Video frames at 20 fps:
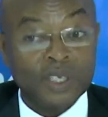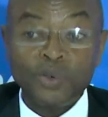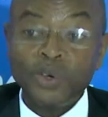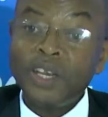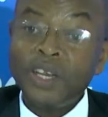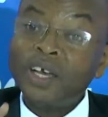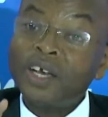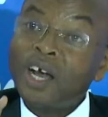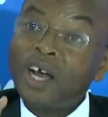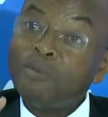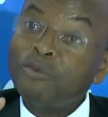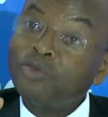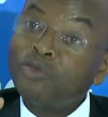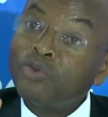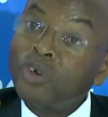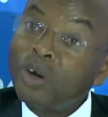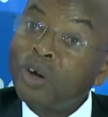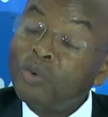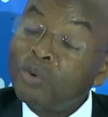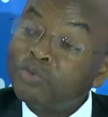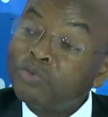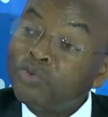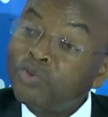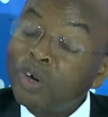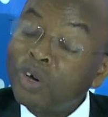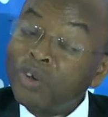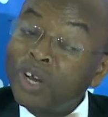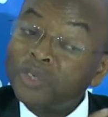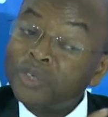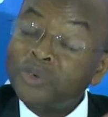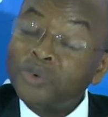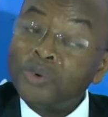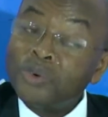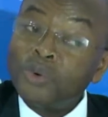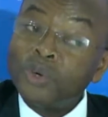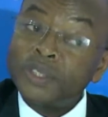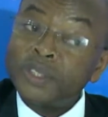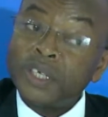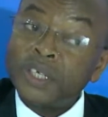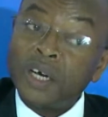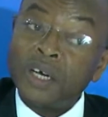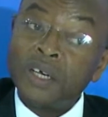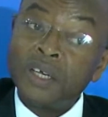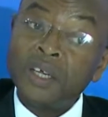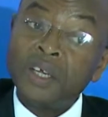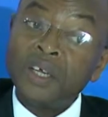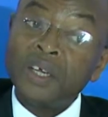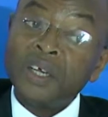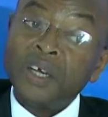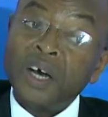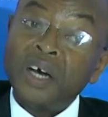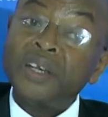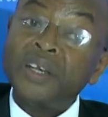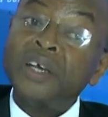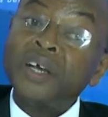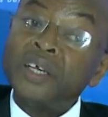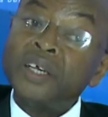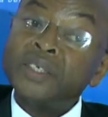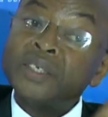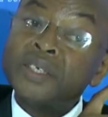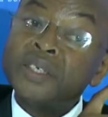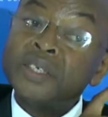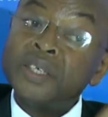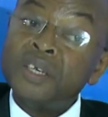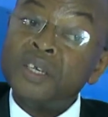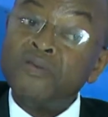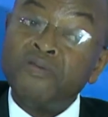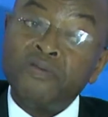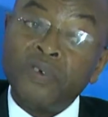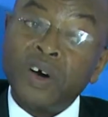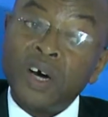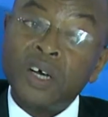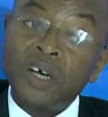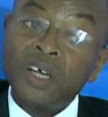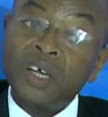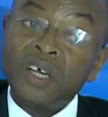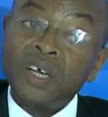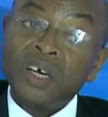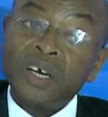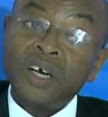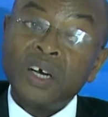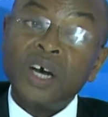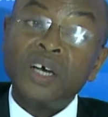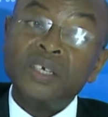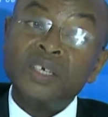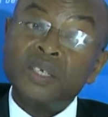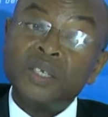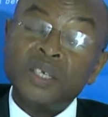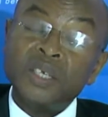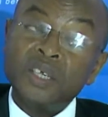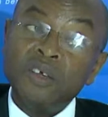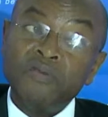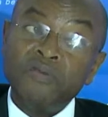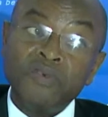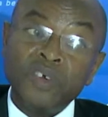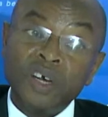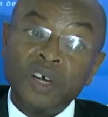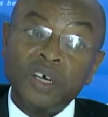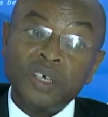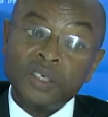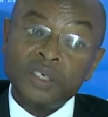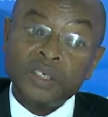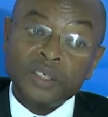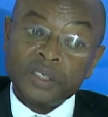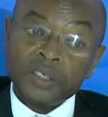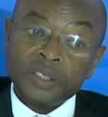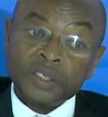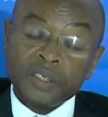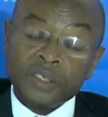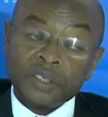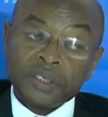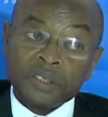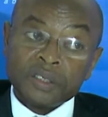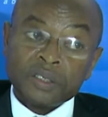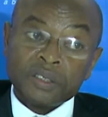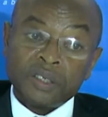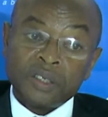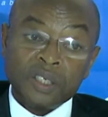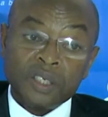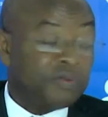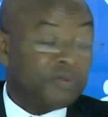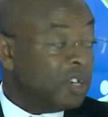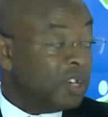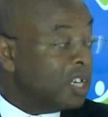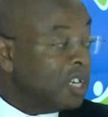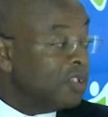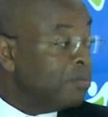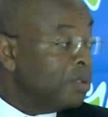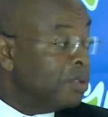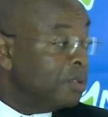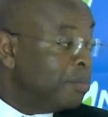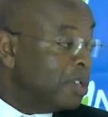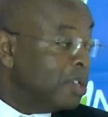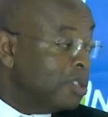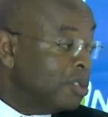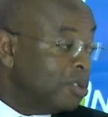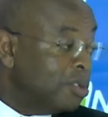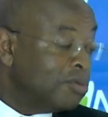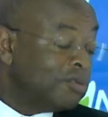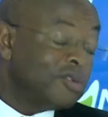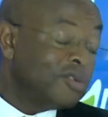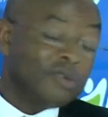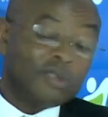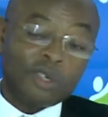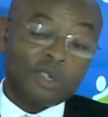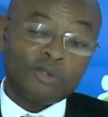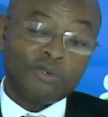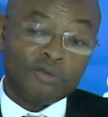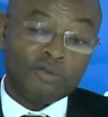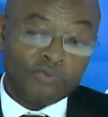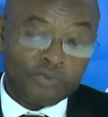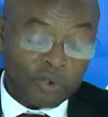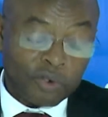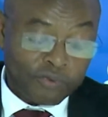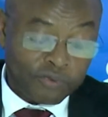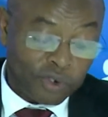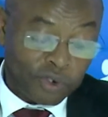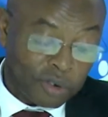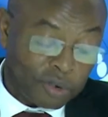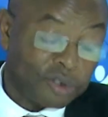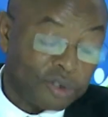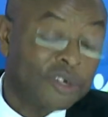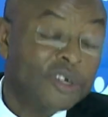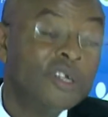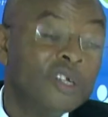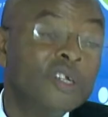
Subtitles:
when I come to your national water and I ask Silva and Sylvia gave me, by the way, just for record,